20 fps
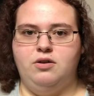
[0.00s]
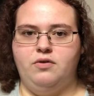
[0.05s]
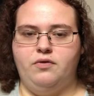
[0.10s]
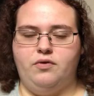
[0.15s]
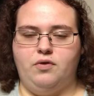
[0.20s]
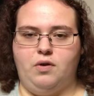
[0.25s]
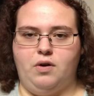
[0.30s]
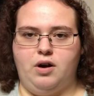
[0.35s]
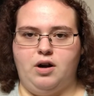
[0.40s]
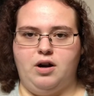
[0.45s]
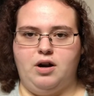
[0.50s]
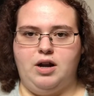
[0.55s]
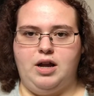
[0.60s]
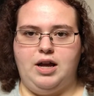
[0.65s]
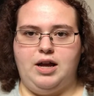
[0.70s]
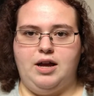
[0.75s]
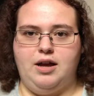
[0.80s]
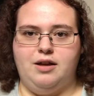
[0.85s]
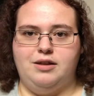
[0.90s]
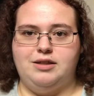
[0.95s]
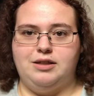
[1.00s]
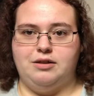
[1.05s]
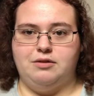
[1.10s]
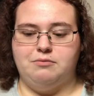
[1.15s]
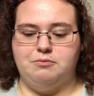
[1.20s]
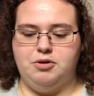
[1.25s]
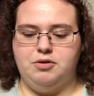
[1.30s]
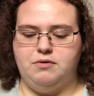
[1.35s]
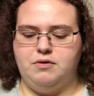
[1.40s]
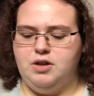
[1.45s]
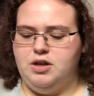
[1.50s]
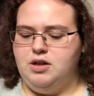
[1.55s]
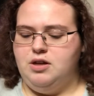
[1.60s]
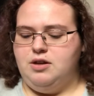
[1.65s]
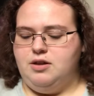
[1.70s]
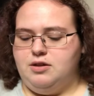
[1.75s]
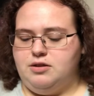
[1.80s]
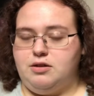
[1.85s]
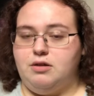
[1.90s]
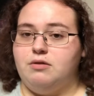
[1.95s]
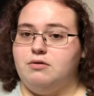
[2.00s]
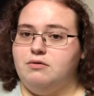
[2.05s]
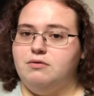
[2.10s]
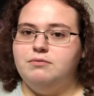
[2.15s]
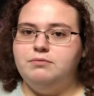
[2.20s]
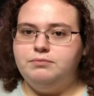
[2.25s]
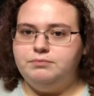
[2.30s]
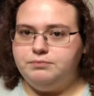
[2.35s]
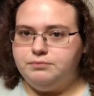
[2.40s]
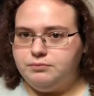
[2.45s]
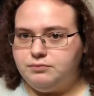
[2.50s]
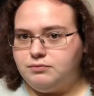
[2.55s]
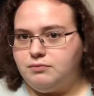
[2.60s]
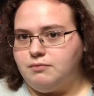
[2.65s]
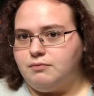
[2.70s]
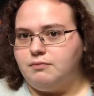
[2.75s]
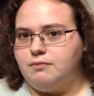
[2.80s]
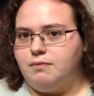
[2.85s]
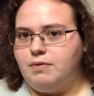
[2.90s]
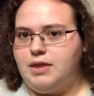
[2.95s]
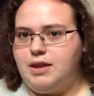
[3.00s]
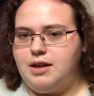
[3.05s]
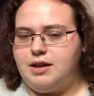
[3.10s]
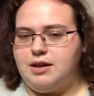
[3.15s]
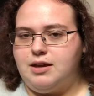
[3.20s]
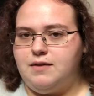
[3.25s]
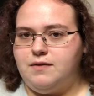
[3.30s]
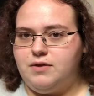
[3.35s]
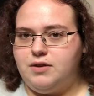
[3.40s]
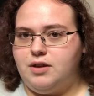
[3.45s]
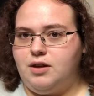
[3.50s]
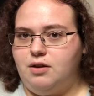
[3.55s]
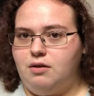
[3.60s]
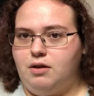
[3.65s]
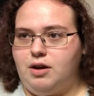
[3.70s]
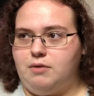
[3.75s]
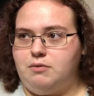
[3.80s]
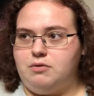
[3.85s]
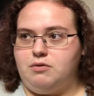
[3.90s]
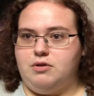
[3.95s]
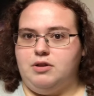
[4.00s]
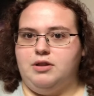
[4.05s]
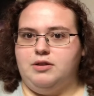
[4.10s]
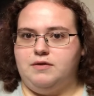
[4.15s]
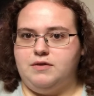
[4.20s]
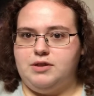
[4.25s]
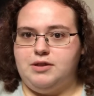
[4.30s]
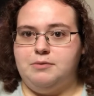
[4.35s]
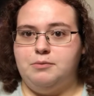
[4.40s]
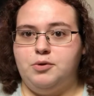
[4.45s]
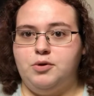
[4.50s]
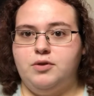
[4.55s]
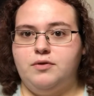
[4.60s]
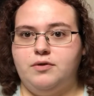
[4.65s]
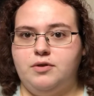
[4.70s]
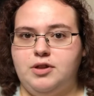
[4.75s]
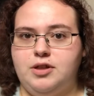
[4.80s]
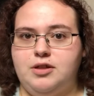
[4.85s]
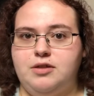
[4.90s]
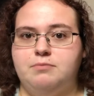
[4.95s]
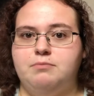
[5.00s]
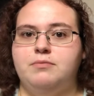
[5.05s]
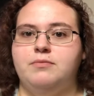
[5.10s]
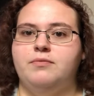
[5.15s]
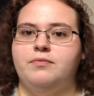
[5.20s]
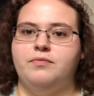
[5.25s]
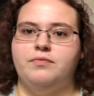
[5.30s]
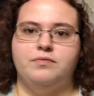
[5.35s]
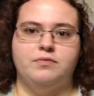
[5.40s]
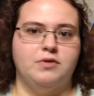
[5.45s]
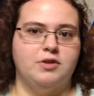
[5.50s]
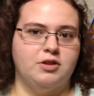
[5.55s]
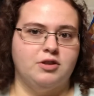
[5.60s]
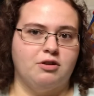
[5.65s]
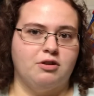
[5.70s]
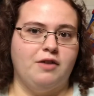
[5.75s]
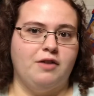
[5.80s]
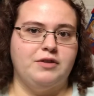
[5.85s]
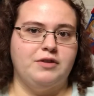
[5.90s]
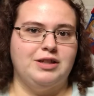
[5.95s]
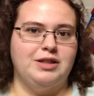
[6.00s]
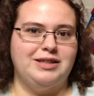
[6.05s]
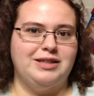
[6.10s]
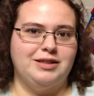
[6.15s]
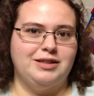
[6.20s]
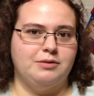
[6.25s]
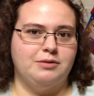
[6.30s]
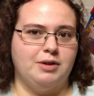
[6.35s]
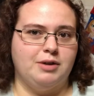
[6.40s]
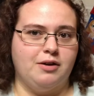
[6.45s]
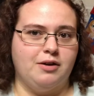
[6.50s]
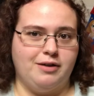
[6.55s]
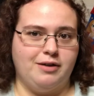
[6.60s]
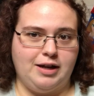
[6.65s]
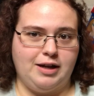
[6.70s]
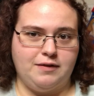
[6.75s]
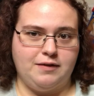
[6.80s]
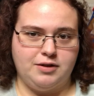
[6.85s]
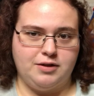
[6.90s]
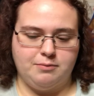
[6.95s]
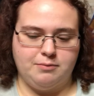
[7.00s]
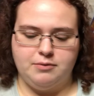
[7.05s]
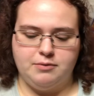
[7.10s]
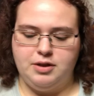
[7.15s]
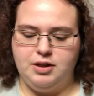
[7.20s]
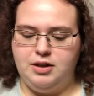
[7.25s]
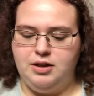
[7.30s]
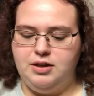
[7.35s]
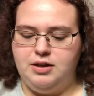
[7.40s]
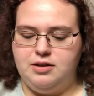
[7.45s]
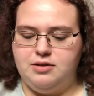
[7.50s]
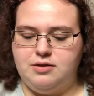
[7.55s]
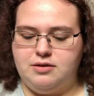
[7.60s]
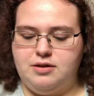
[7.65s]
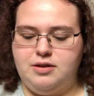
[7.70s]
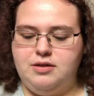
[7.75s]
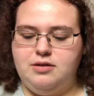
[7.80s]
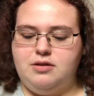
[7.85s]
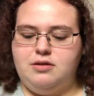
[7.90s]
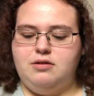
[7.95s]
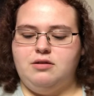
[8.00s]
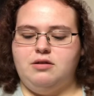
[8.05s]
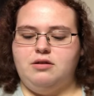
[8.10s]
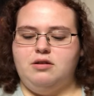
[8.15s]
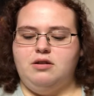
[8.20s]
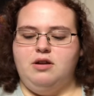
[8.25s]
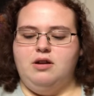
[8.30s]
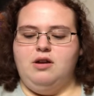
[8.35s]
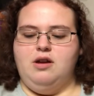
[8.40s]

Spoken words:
for Sailor Moon. So even though I would really love to see more from them, they're off the list because we already have some. So these are